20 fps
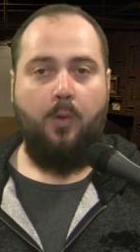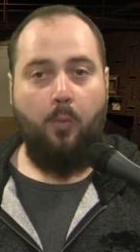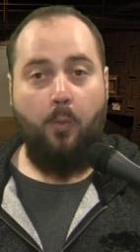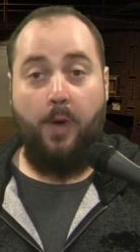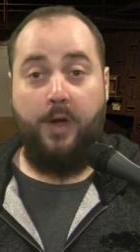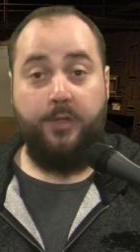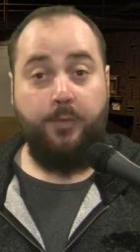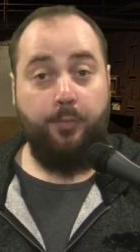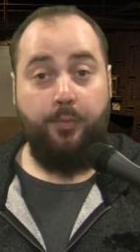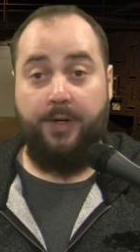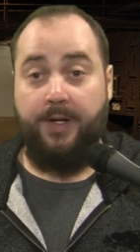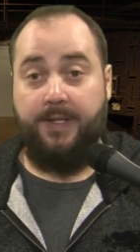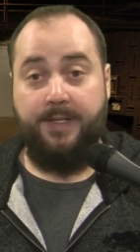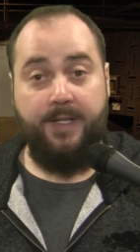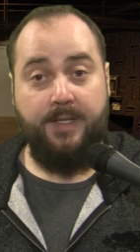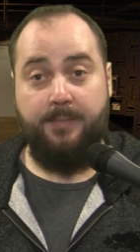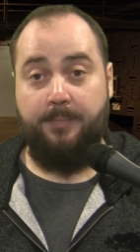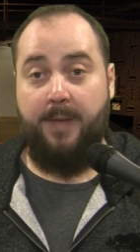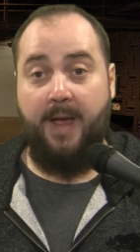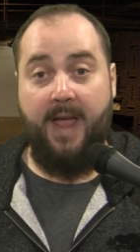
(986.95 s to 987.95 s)
Which brings
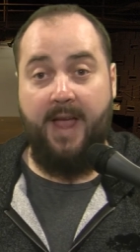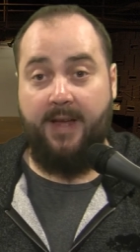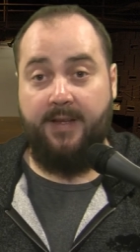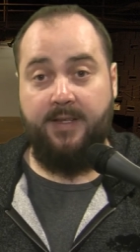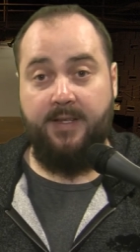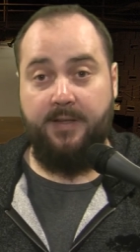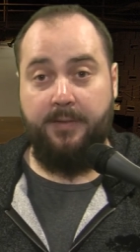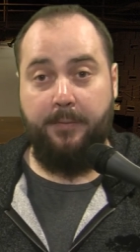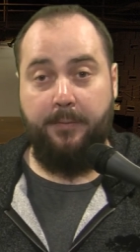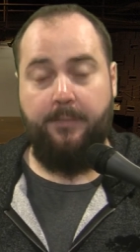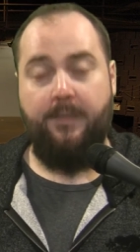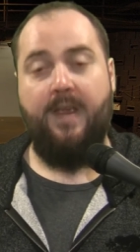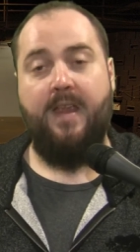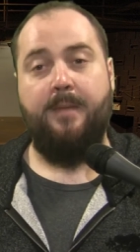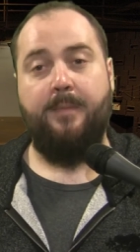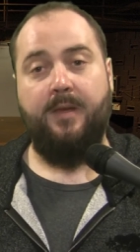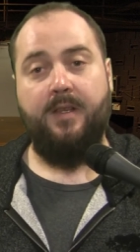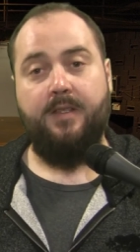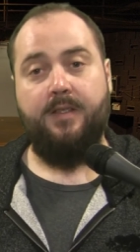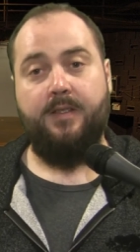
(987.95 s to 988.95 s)
us back to the
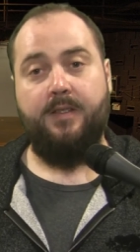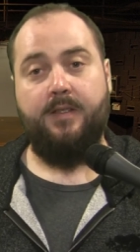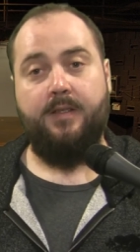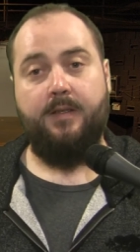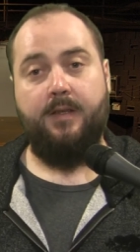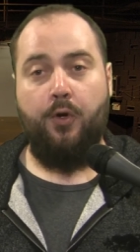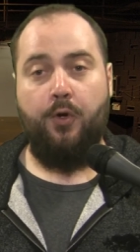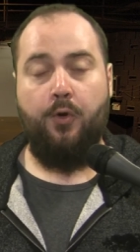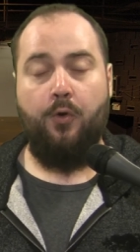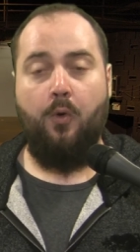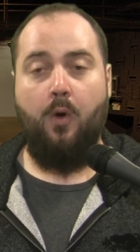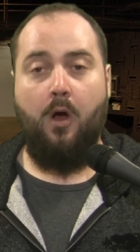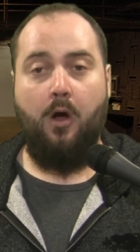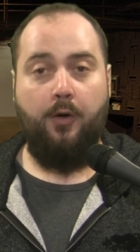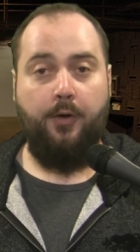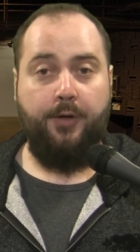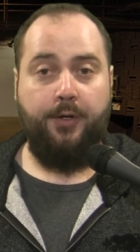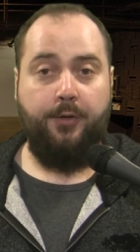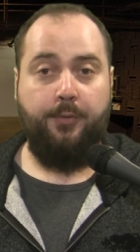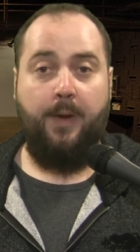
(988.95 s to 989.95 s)
famous, who
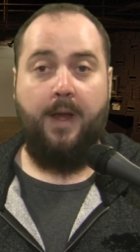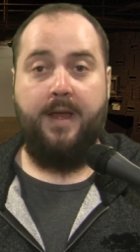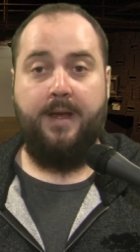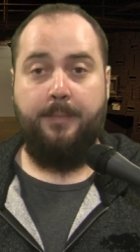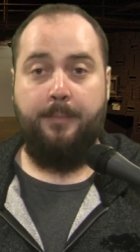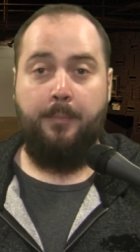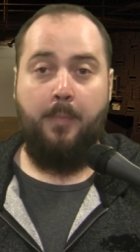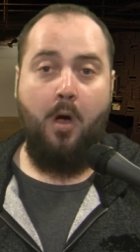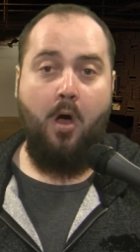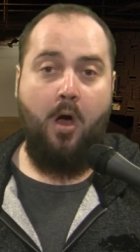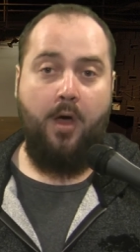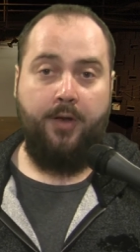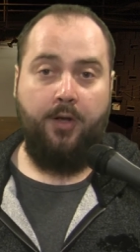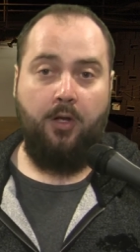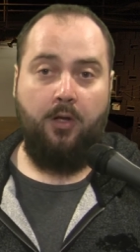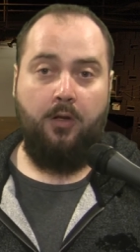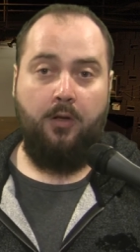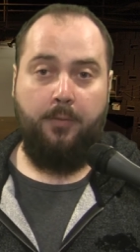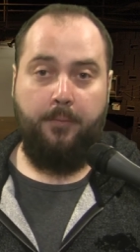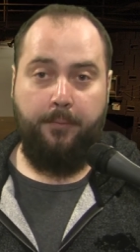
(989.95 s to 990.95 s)
are a great
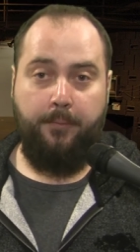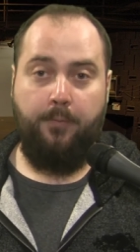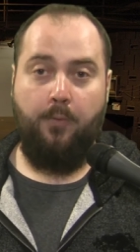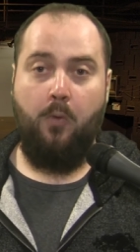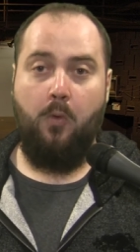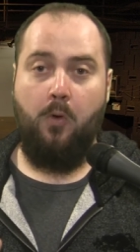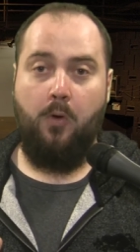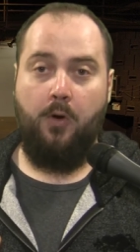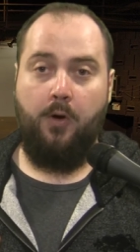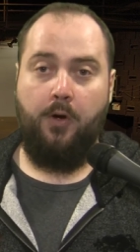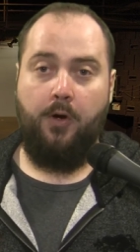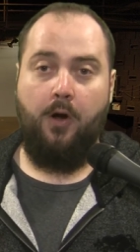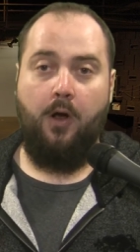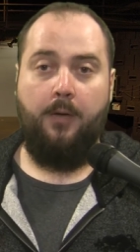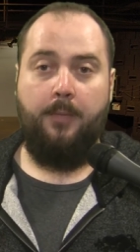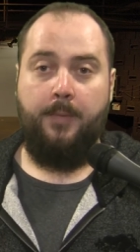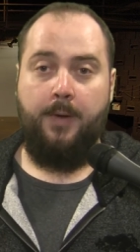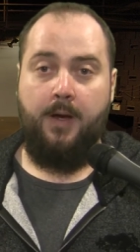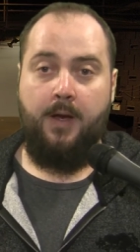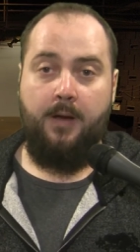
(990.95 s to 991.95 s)
model for
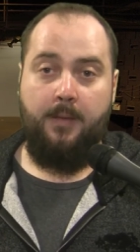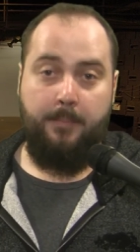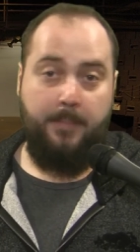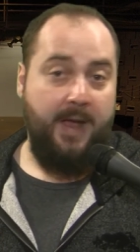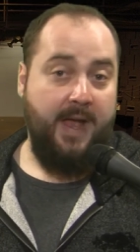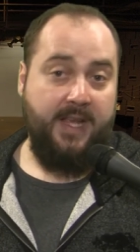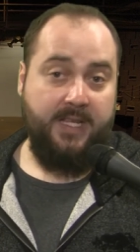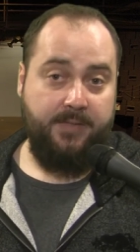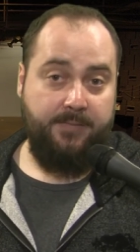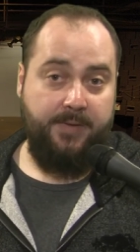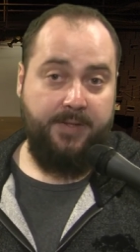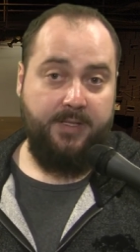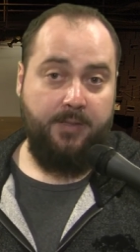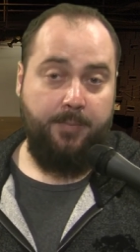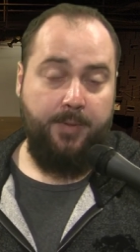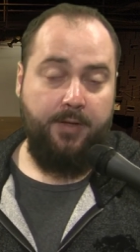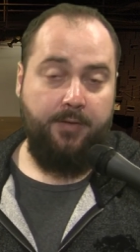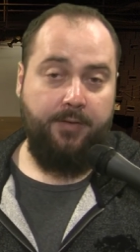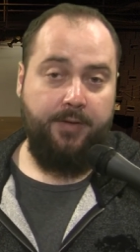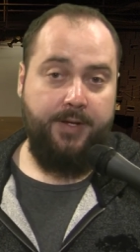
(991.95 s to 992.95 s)
mass
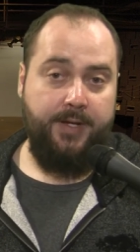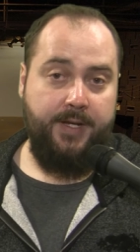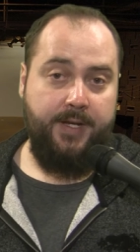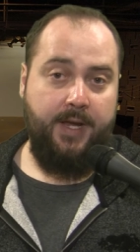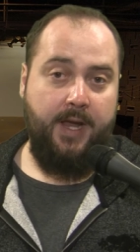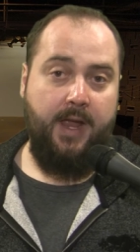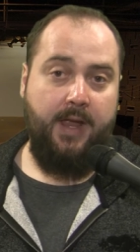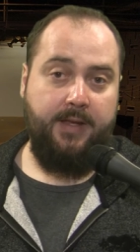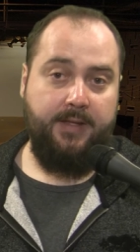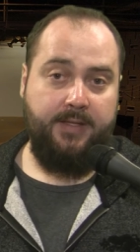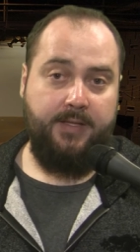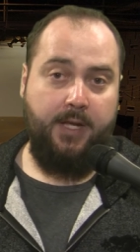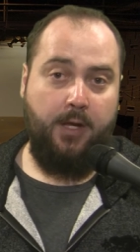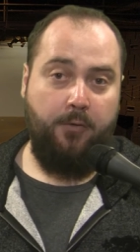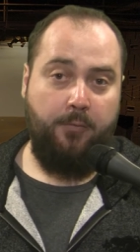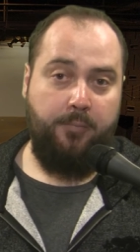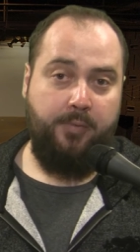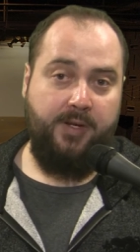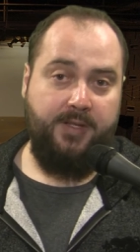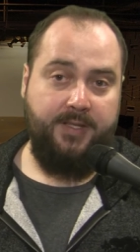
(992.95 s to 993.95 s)
visibility and
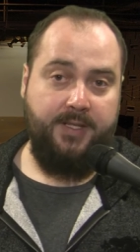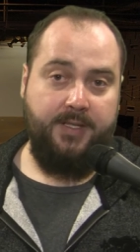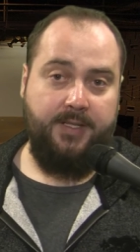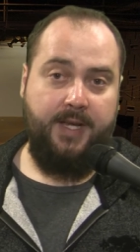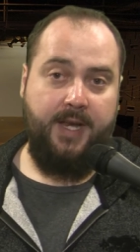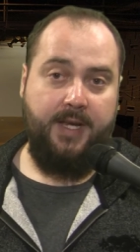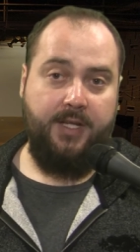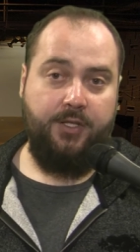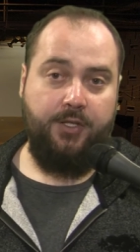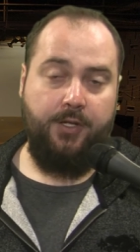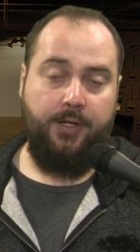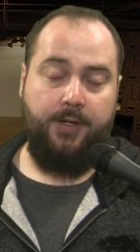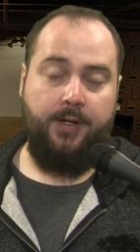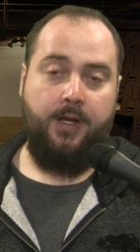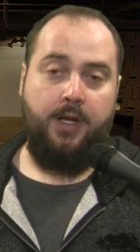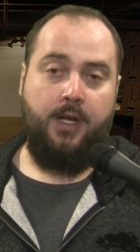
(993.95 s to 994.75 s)
self presentation